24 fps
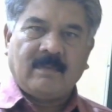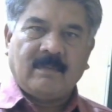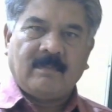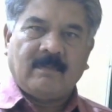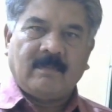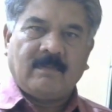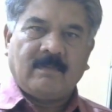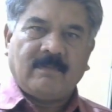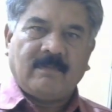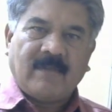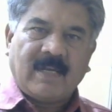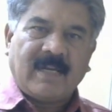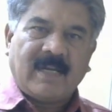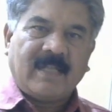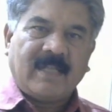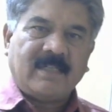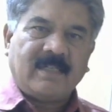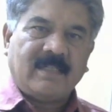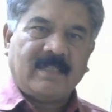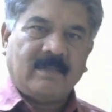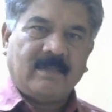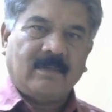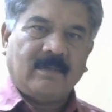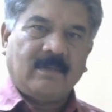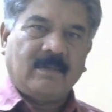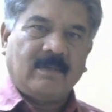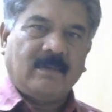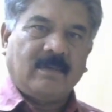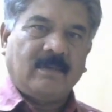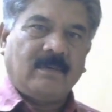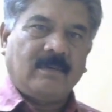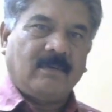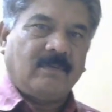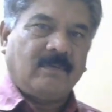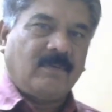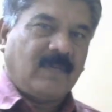whereas
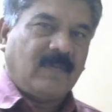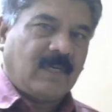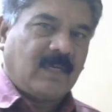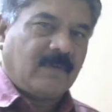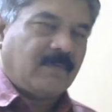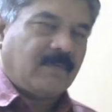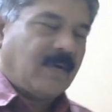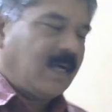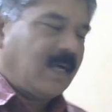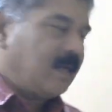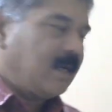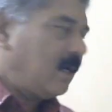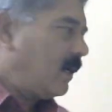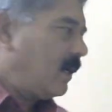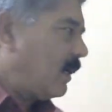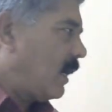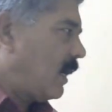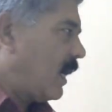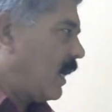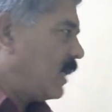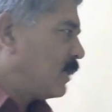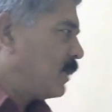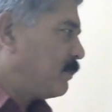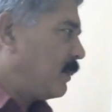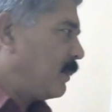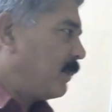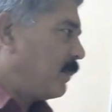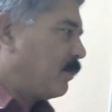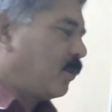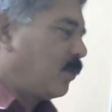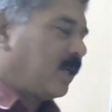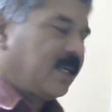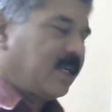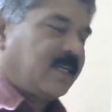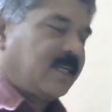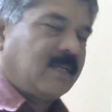we require high speed
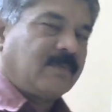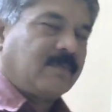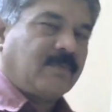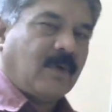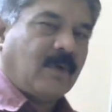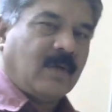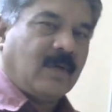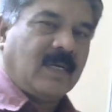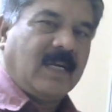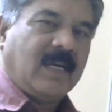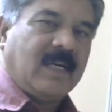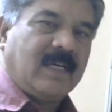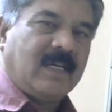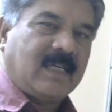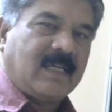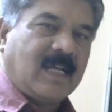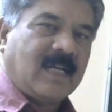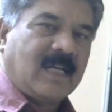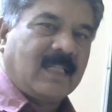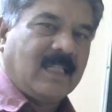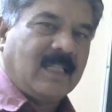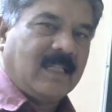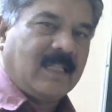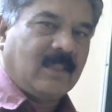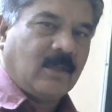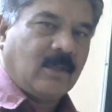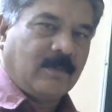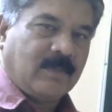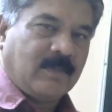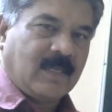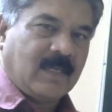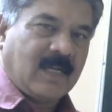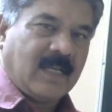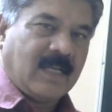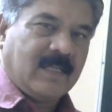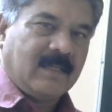protection for entire length of
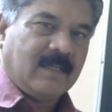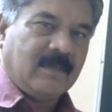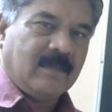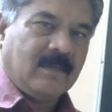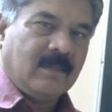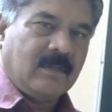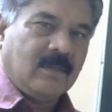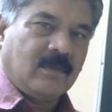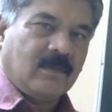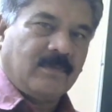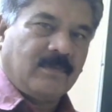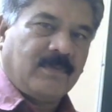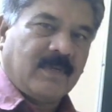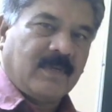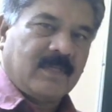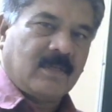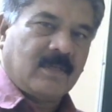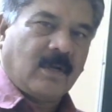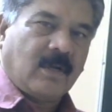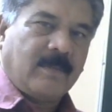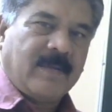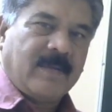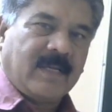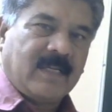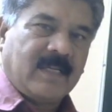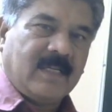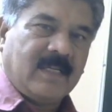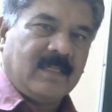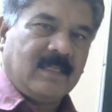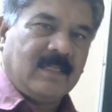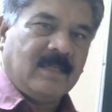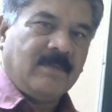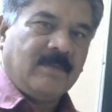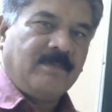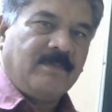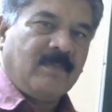the line. The first drawback
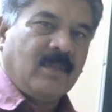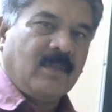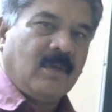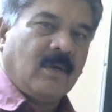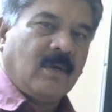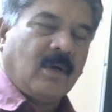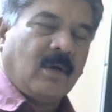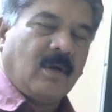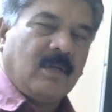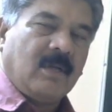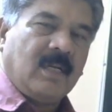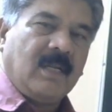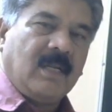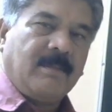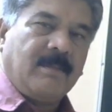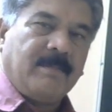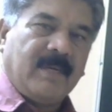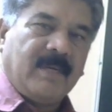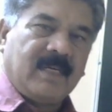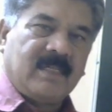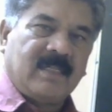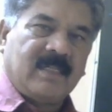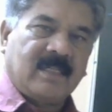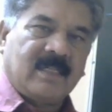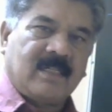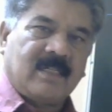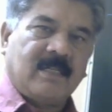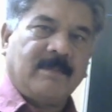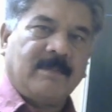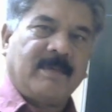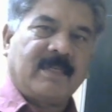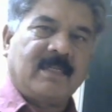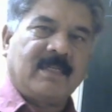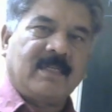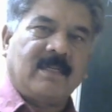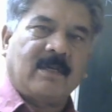is only mid
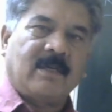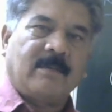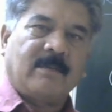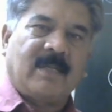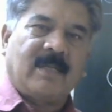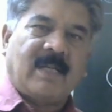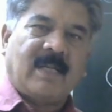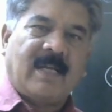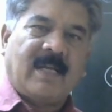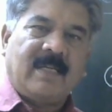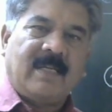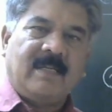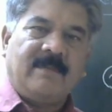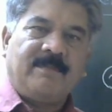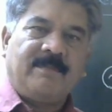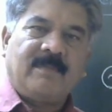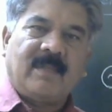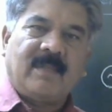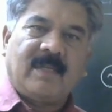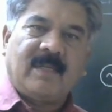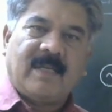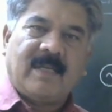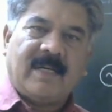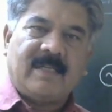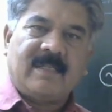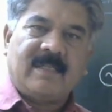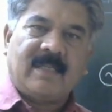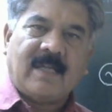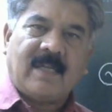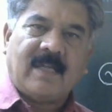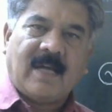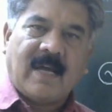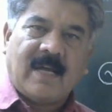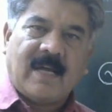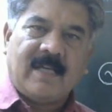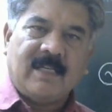60% of the line gets
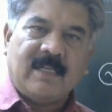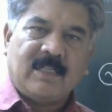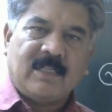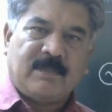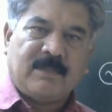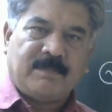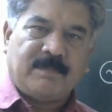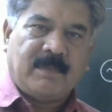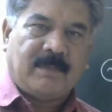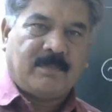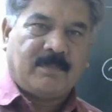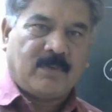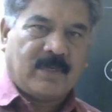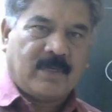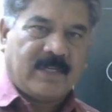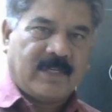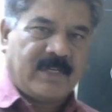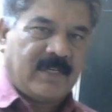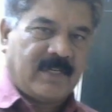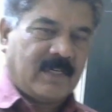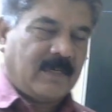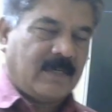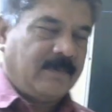high speed protection.